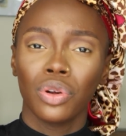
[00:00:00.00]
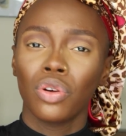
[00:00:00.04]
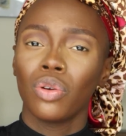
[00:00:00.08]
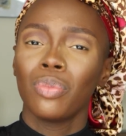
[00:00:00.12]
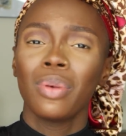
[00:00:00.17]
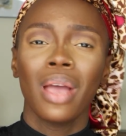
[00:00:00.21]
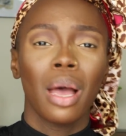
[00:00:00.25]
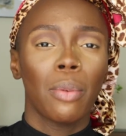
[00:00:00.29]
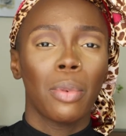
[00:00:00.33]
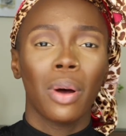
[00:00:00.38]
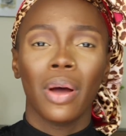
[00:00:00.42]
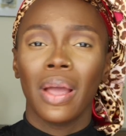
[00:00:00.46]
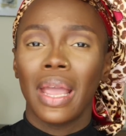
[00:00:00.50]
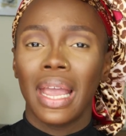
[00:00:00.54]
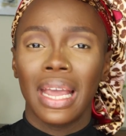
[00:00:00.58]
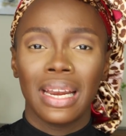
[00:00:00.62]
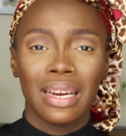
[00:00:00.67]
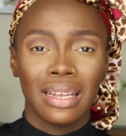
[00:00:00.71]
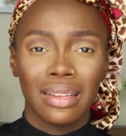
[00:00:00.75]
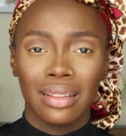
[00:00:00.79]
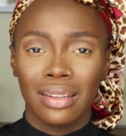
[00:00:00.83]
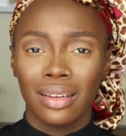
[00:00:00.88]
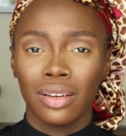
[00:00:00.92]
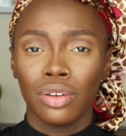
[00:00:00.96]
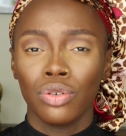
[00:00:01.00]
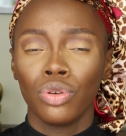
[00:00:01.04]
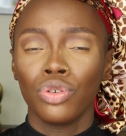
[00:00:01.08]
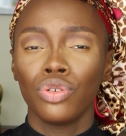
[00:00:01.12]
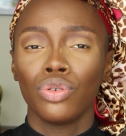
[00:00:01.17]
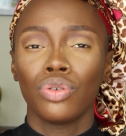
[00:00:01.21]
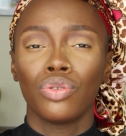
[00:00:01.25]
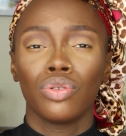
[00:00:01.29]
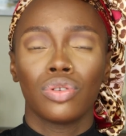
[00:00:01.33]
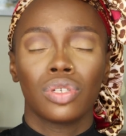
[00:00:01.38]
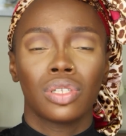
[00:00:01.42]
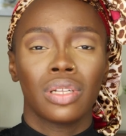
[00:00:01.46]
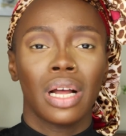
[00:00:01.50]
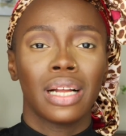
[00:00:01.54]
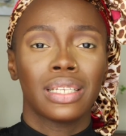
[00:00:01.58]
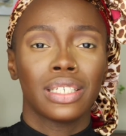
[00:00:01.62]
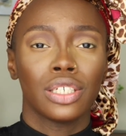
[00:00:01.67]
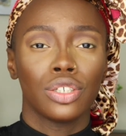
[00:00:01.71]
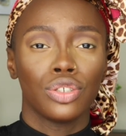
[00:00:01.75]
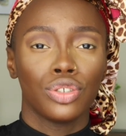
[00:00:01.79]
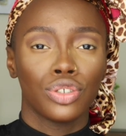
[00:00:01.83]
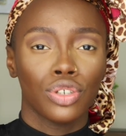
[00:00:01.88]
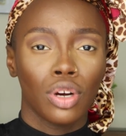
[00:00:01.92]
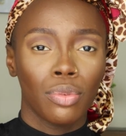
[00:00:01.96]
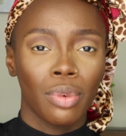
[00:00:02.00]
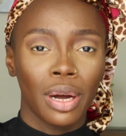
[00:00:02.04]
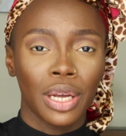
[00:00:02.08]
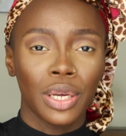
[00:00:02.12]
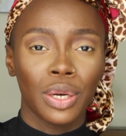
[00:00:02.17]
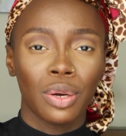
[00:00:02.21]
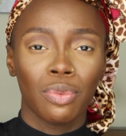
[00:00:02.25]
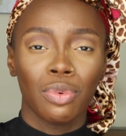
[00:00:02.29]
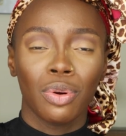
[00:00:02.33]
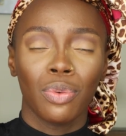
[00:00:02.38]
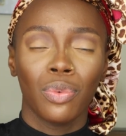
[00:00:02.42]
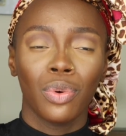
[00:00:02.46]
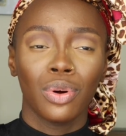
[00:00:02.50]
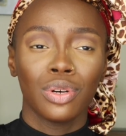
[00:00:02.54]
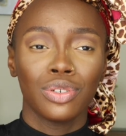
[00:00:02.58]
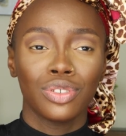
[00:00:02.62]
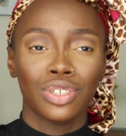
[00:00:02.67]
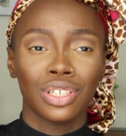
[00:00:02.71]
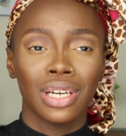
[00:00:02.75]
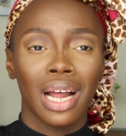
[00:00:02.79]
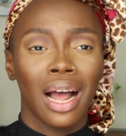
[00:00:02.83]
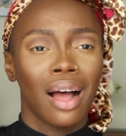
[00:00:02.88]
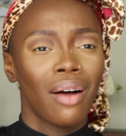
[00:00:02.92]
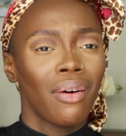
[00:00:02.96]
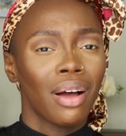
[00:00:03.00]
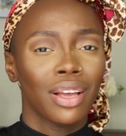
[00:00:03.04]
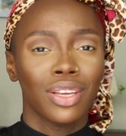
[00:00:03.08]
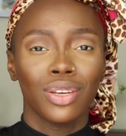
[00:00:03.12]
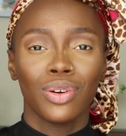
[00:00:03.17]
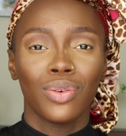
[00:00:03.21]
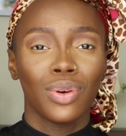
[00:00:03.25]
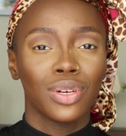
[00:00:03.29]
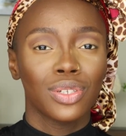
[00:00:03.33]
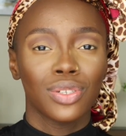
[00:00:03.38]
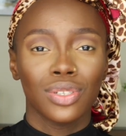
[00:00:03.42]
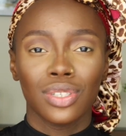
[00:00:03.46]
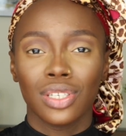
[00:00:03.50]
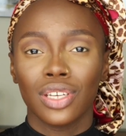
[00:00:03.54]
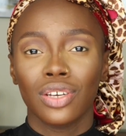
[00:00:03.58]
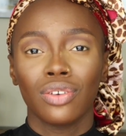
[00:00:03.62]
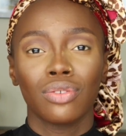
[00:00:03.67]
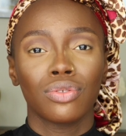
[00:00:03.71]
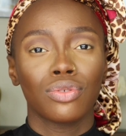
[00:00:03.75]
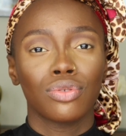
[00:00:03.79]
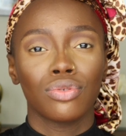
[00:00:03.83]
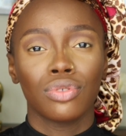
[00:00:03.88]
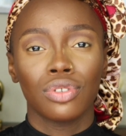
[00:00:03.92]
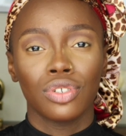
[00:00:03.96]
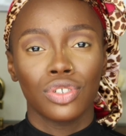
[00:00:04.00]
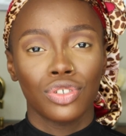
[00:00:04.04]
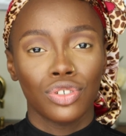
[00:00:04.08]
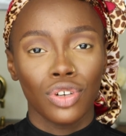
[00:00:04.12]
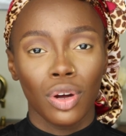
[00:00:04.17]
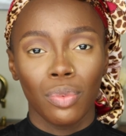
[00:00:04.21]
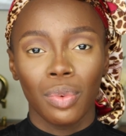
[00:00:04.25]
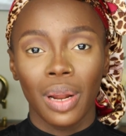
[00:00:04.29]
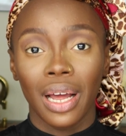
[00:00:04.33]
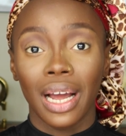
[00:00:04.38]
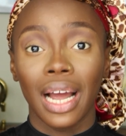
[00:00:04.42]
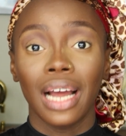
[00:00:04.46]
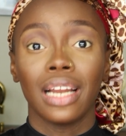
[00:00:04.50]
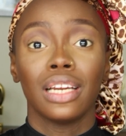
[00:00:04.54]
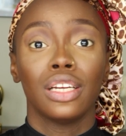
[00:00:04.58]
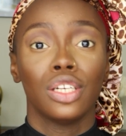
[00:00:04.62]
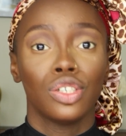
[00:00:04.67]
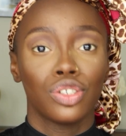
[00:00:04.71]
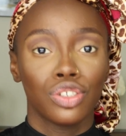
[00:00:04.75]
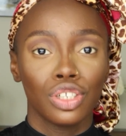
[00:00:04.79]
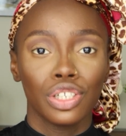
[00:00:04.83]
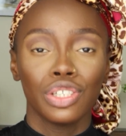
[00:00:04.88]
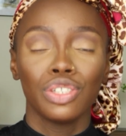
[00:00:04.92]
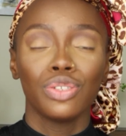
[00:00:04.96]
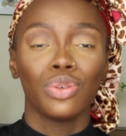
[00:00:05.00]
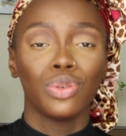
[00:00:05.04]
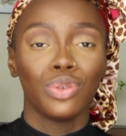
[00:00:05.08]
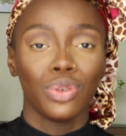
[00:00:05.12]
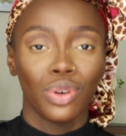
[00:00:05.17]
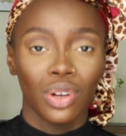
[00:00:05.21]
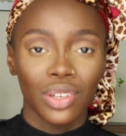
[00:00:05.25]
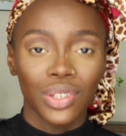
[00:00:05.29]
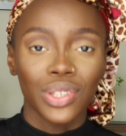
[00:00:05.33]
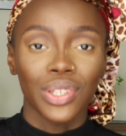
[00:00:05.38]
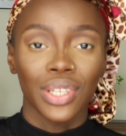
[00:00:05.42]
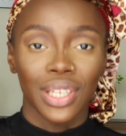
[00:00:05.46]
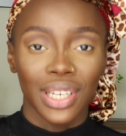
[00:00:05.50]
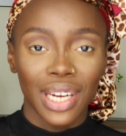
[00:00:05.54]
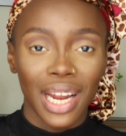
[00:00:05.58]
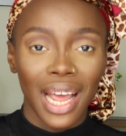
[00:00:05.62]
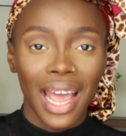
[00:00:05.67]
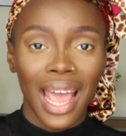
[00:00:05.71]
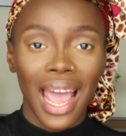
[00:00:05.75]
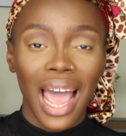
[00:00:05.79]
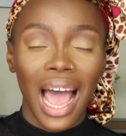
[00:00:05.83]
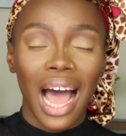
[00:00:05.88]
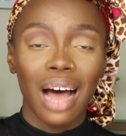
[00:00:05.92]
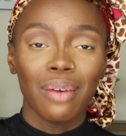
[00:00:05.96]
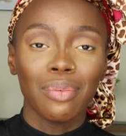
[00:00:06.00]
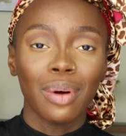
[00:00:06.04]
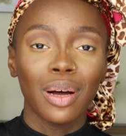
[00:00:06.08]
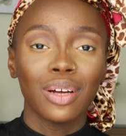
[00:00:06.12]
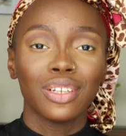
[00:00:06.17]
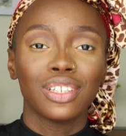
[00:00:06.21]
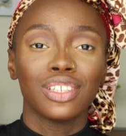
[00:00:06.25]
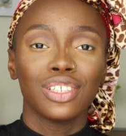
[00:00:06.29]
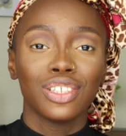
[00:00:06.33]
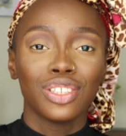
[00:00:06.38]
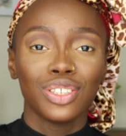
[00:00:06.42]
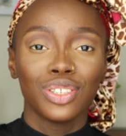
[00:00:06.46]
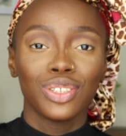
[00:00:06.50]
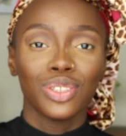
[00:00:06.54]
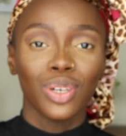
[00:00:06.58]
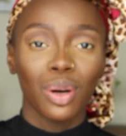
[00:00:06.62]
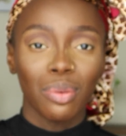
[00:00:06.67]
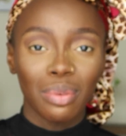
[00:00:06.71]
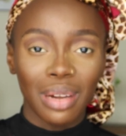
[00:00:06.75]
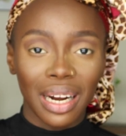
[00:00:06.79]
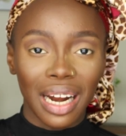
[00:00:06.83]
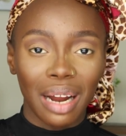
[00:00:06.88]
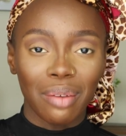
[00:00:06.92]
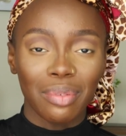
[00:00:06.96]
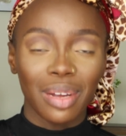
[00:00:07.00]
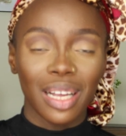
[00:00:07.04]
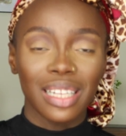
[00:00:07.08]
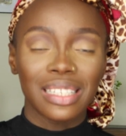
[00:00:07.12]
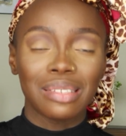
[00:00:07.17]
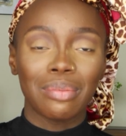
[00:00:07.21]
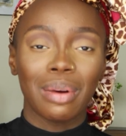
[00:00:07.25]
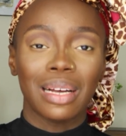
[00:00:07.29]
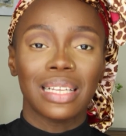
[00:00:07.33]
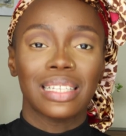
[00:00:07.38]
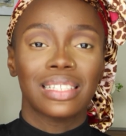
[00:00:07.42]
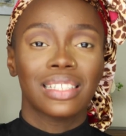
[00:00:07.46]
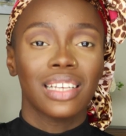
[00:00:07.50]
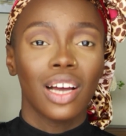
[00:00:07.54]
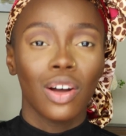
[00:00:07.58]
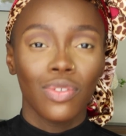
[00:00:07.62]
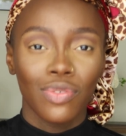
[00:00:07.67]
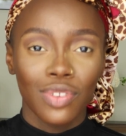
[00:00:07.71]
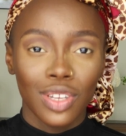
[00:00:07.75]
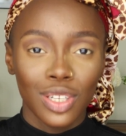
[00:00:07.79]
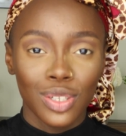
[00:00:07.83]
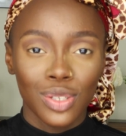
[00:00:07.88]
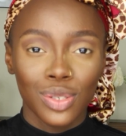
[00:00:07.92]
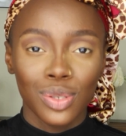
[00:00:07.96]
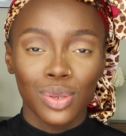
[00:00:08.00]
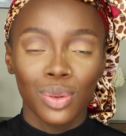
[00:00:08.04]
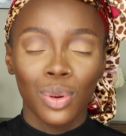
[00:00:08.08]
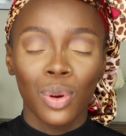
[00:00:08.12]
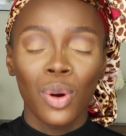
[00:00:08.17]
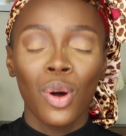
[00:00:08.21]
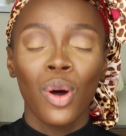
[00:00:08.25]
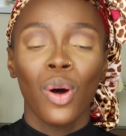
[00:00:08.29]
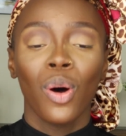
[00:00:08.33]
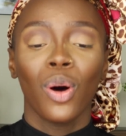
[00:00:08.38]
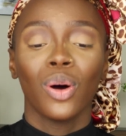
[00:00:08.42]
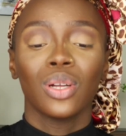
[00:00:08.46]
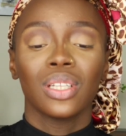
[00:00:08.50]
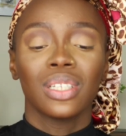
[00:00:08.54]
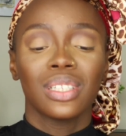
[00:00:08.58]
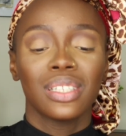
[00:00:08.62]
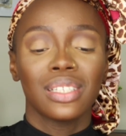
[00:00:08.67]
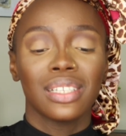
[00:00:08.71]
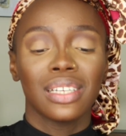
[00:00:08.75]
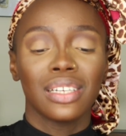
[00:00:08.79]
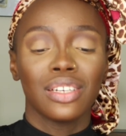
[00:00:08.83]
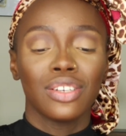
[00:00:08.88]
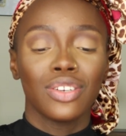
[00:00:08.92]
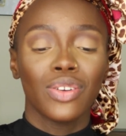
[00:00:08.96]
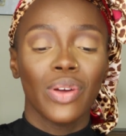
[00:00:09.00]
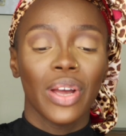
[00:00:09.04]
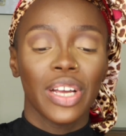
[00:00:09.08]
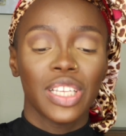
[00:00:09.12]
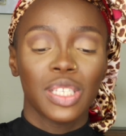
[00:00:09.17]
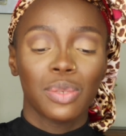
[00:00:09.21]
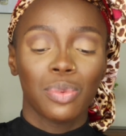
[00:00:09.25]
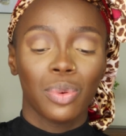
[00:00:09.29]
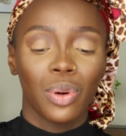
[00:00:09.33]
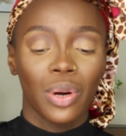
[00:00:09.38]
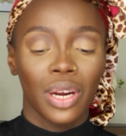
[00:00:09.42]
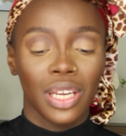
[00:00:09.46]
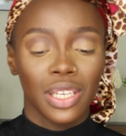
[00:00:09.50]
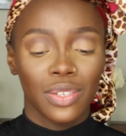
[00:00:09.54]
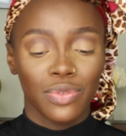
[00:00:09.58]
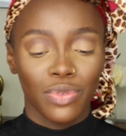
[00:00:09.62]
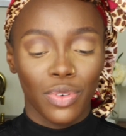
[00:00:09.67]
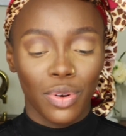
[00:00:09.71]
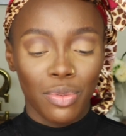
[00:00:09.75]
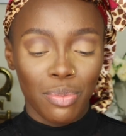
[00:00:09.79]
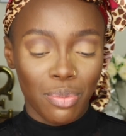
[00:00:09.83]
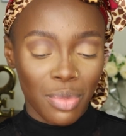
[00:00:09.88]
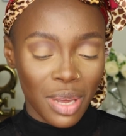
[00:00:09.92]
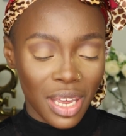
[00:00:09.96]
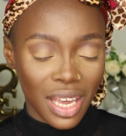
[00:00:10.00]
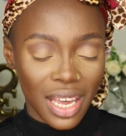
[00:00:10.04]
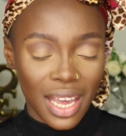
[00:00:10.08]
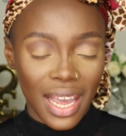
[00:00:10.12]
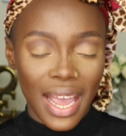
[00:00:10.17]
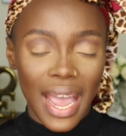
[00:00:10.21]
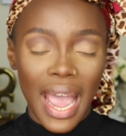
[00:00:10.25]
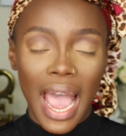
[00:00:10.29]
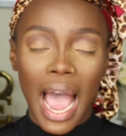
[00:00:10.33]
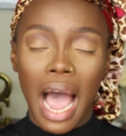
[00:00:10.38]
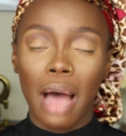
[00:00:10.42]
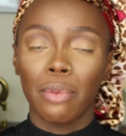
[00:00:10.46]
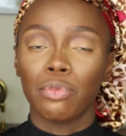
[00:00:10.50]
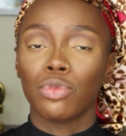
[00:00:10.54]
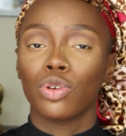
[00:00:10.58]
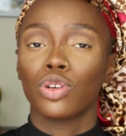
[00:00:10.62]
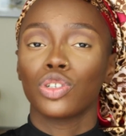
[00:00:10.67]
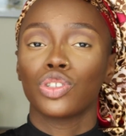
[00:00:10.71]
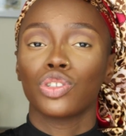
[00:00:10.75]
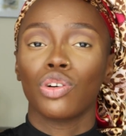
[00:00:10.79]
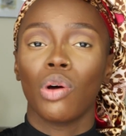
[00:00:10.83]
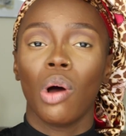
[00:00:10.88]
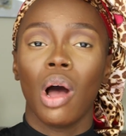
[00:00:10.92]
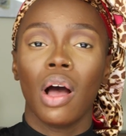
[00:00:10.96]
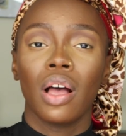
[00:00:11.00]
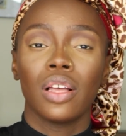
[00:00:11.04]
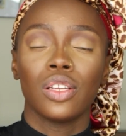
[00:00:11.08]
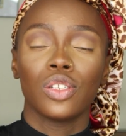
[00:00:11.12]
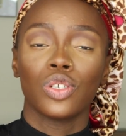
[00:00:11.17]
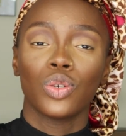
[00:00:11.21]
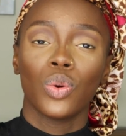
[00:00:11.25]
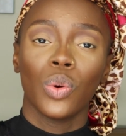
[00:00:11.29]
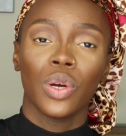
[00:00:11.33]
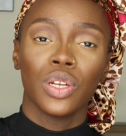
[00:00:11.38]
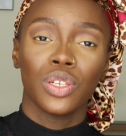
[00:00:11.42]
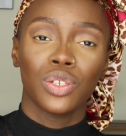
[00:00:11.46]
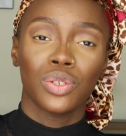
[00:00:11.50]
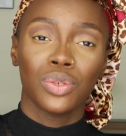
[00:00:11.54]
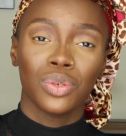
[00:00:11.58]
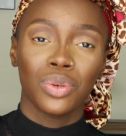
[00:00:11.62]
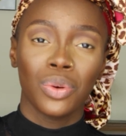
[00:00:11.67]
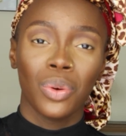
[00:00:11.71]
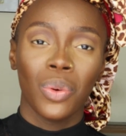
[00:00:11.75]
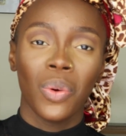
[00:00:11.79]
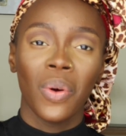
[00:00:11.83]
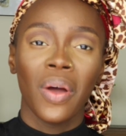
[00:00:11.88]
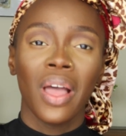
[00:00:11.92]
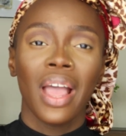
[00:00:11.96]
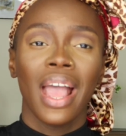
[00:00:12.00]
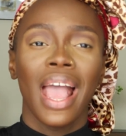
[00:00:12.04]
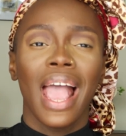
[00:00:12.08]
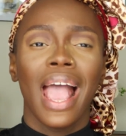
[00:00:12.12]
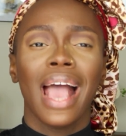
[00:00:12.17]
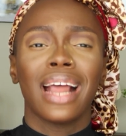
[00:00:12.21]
It could be about anything. You could start a job and you could be wondering, how are you going to scale through this job? Like, I literally know nothing about this job that I'm getting myself into, or this is a new experience for me. I'm not sure how it's going to go.